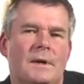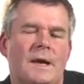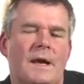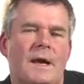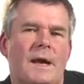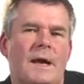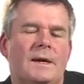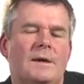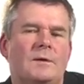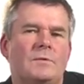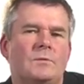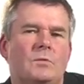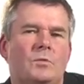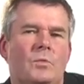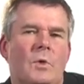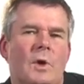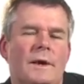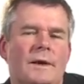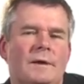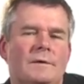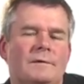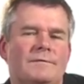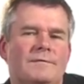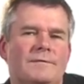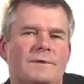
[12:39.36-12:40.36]
And
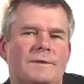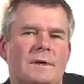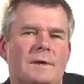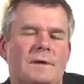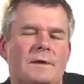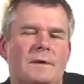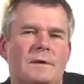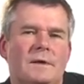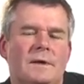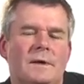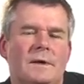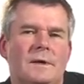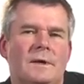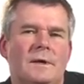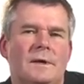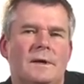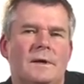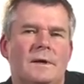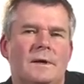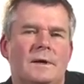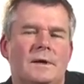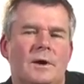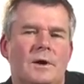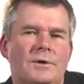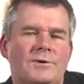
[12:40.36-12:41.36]
one of the
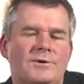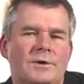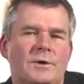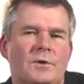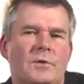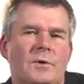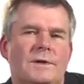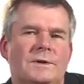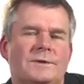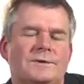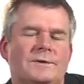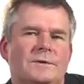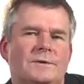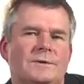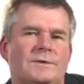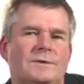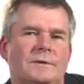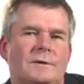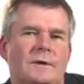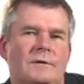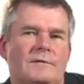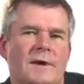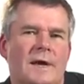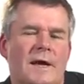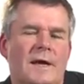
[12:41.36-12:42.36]

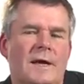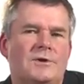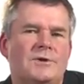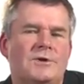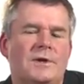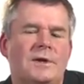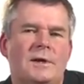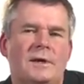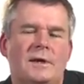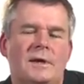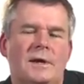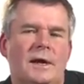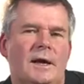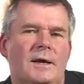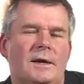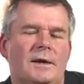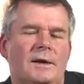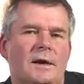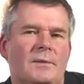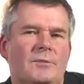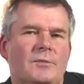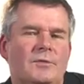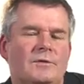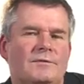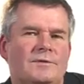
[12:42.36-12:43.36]
consequences of aging and a
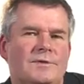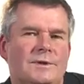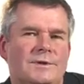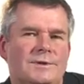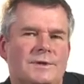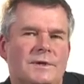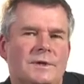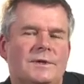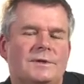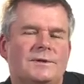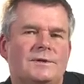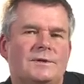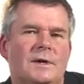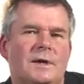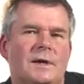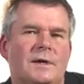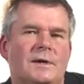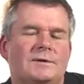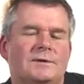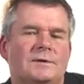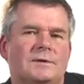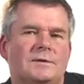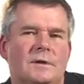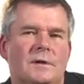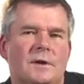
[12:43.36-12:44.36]
number of disease
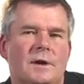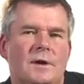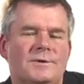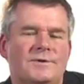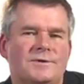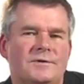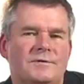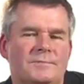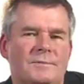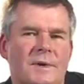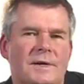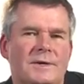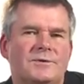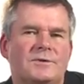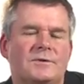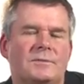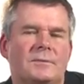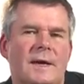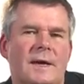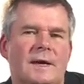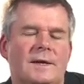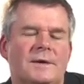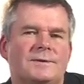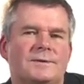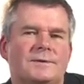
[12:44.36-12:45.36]
states is a loss of muscle
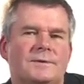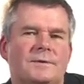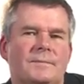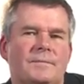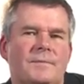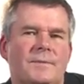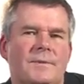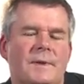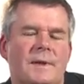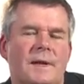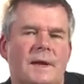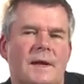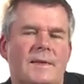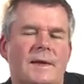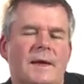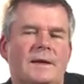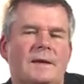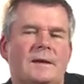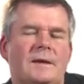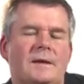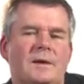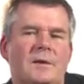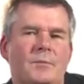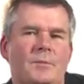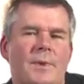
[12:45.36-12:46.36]
mass, and
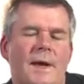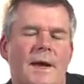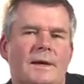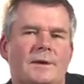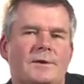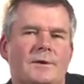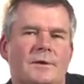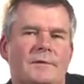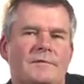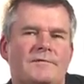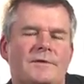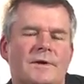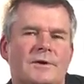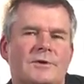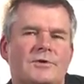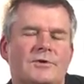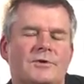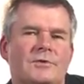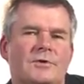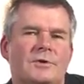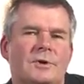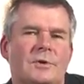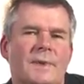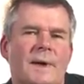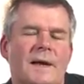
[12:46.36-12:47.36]
that can impact on
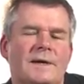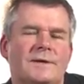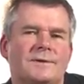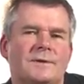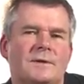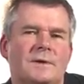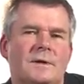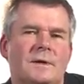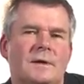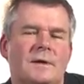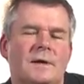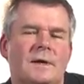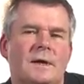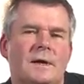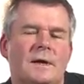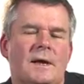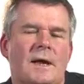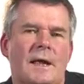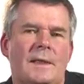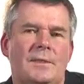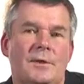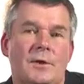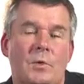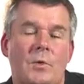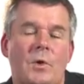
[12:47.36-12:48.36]
functional capacity
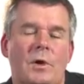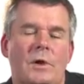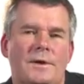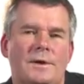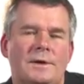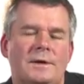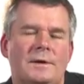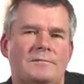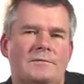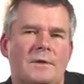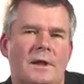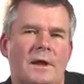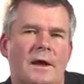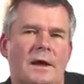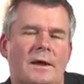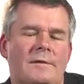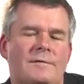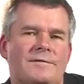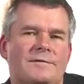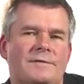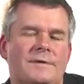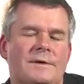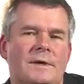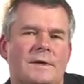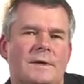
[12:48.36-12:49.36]
and the quality of
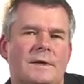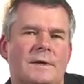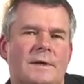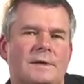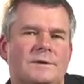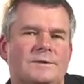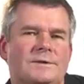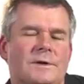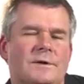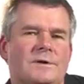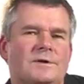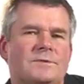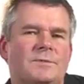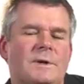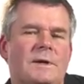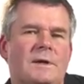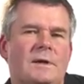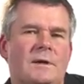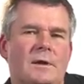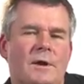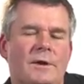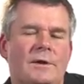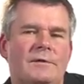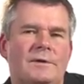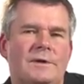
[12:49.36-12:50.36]
life. So there's been
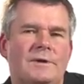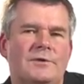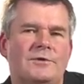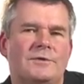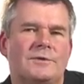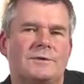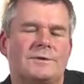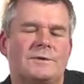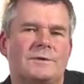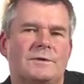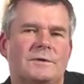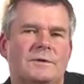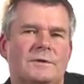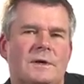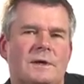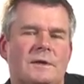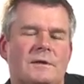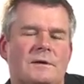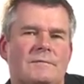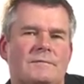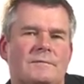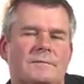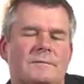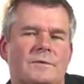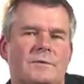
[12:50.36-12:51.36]
a lot of interest
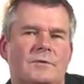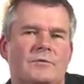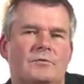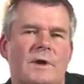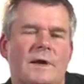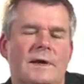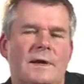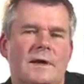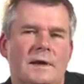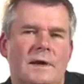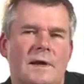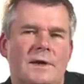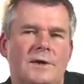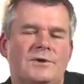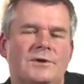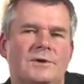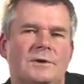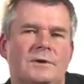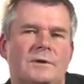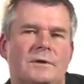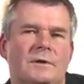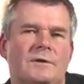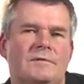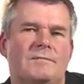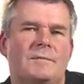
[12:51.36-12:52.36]
in the
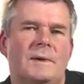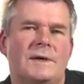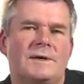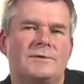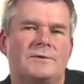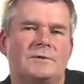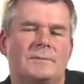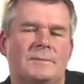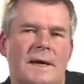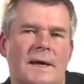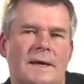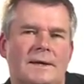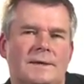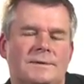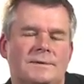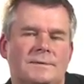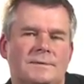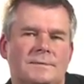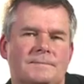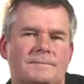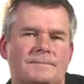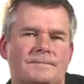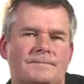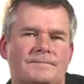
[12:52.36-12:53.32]
regulation of muscle mass.